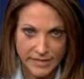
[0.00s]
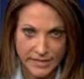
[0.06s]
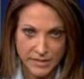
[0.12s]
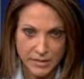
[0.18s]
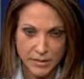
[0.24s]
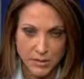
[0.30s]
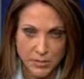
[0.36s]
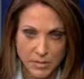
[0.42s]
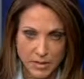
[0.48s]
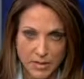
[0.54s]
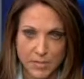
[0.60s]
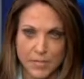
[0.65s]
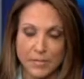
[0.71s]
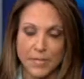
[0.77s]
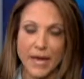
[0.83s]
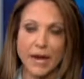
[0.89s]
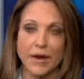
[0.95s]
needed to be
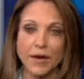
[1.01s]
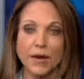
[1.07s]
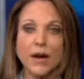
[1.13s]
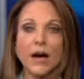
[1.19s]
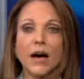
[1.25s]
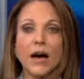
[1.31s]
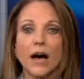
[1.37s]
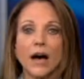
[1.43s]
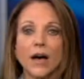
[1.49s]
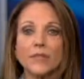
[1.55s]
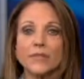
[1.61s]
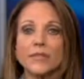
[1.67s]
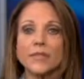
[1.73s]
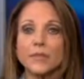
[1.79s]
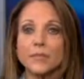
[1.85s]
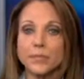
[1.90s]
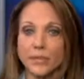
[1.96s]
mayor
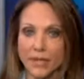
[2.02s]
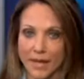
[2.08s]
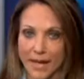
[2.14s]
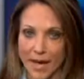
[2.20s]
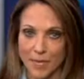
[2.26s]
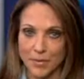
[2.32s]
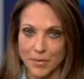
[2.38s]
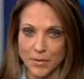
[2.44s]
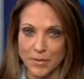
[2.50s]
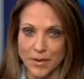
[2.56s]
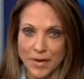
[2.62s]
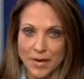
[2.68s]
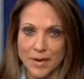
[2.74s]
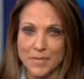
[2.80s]
of the Big Apple.